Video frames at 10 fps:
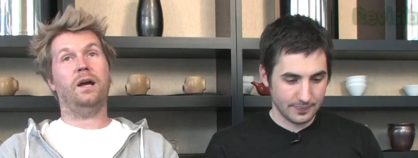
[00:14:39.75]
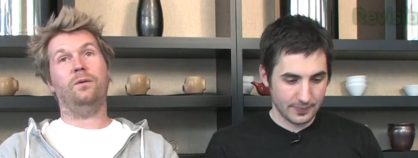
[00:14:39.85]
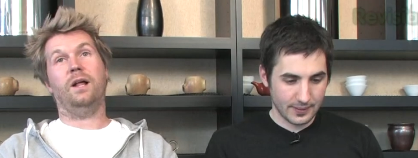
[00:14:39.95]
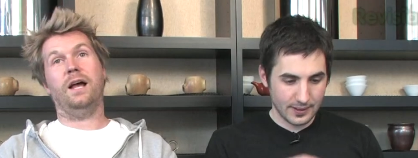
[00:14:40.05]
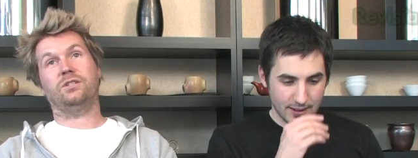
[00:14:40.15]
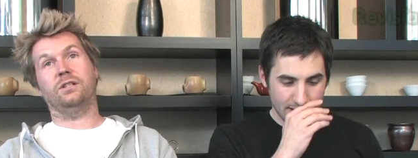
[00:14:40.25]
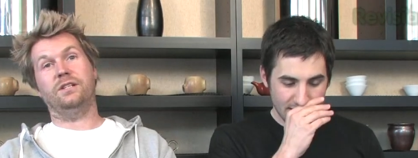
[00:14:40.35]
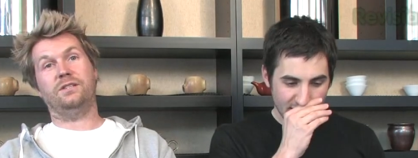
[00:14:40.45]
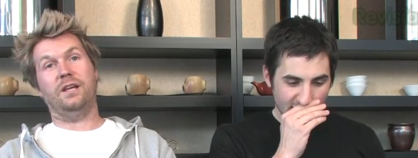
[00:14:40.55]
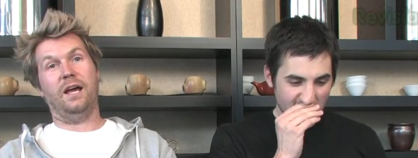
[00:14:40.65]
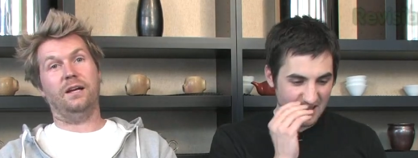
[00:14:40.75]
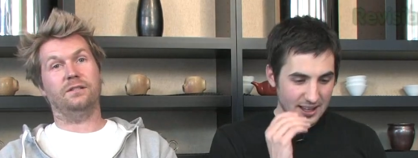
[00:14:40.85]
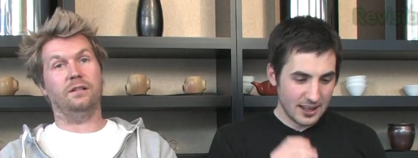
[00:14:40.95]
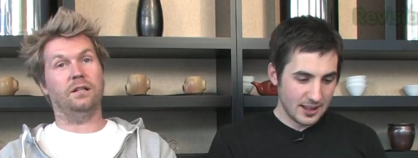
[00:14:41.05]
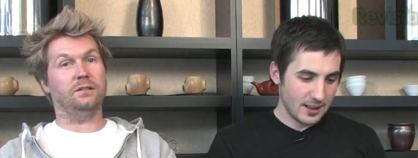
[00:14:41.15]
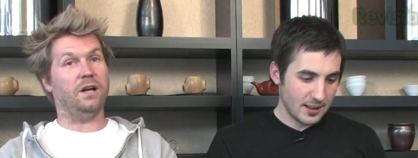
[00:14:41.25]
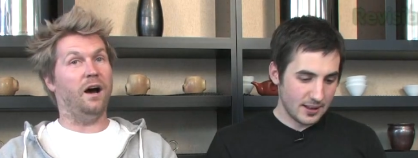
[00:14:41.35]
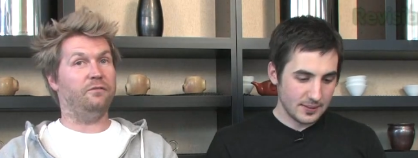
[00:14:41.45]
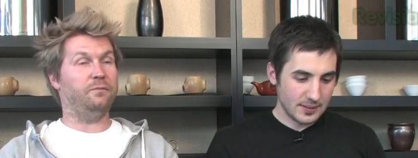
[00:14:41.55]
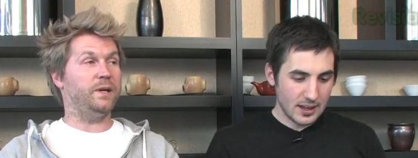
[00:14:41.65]
Speaker 1: one I will actually say is a little
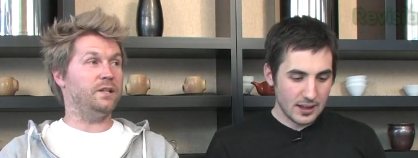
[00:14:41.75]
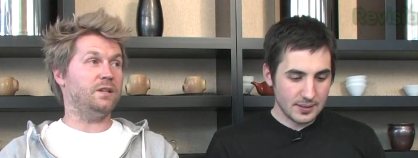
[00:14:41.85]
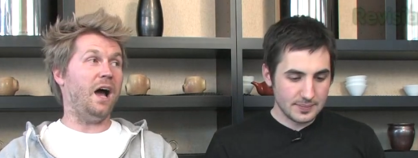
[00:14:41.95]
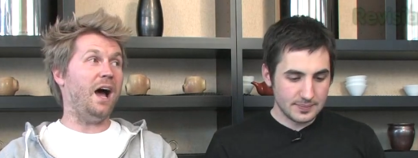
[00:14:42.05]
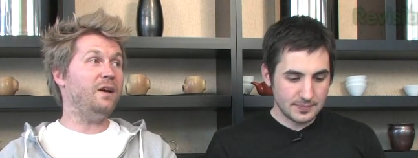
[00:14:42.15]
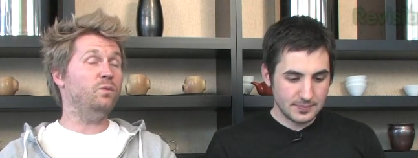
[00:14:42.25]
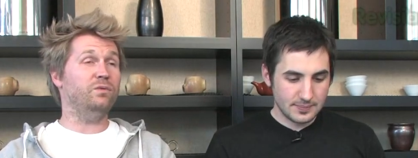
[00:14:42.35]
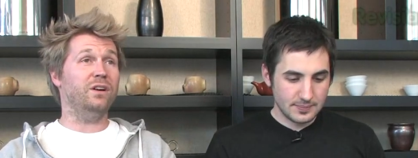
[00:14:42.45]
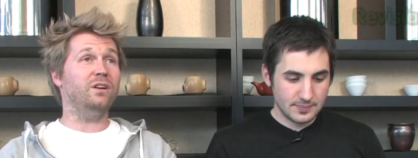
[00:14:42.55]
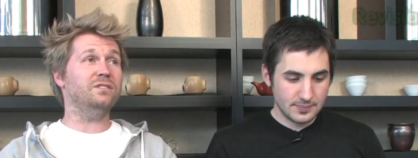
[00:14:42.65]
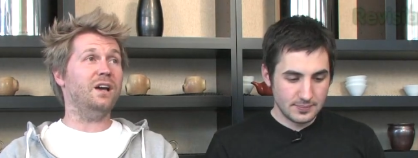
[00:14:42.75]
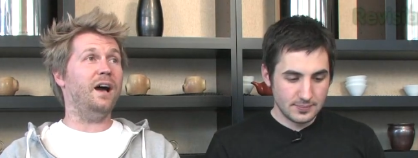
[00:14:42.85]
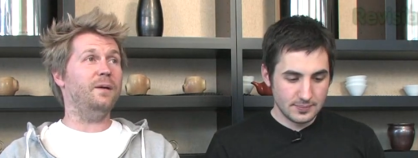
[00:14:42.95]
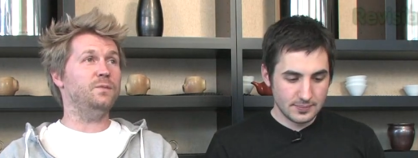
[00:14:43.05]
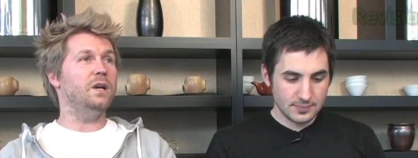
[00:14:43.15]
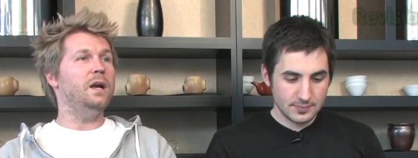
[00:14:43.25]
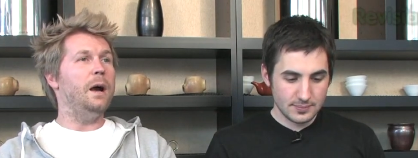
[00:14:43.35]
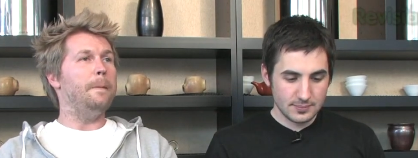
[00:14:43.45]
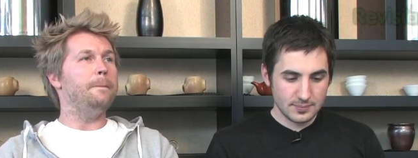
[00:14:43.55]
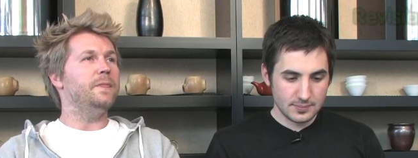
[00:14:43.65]
tough because there are times,
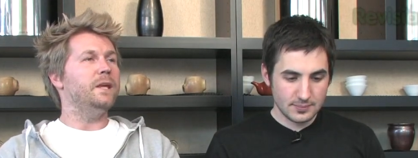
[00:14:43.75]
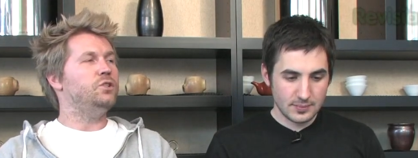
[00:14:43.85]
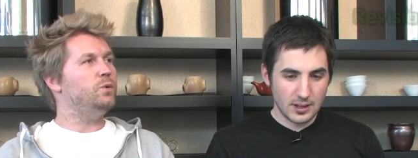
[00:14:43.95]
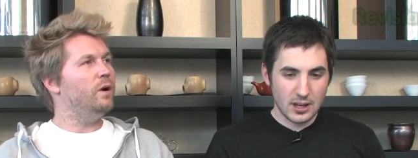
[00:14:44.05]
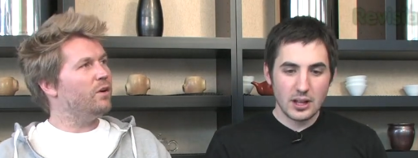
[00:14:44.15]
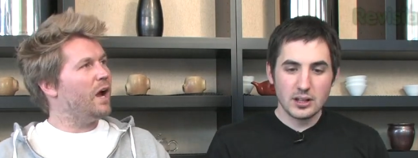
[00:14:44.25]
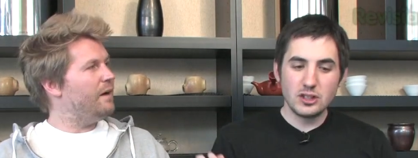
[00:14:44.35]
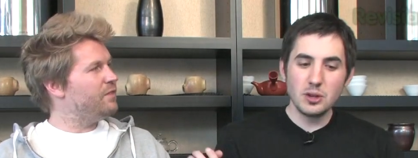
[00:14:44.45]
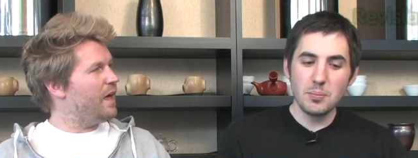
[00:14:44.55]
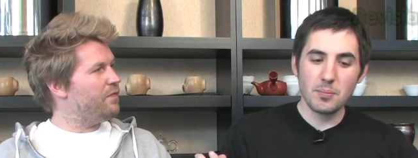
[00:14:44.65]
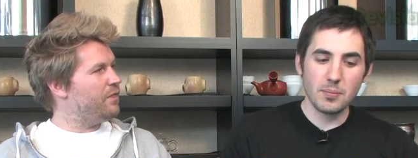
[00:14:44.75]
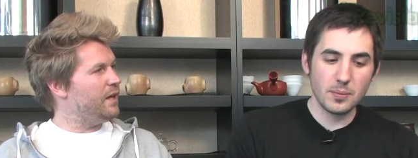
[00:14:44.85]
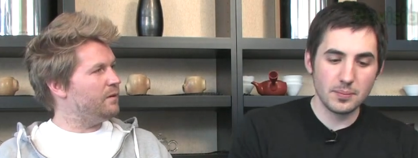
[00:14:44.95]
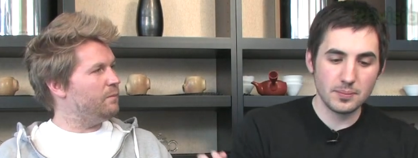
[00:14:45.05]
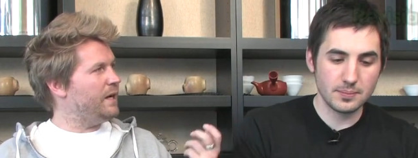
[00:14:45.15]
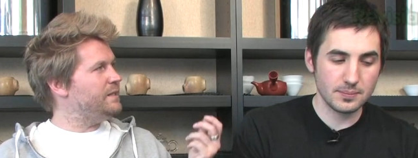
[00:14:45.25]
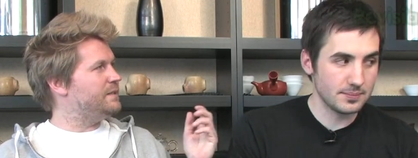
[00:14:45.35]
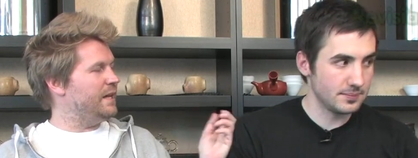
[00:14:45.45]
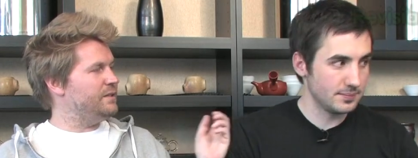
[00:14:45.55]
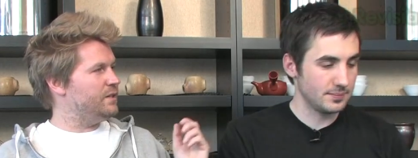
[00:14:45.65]
do you ever have that thing, my
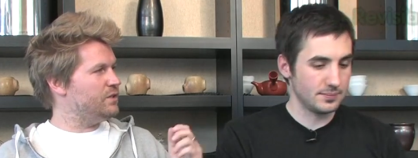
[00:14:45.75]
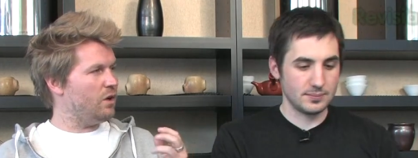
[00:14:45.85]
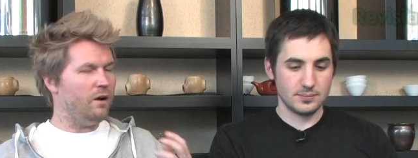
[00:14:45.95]
dentist's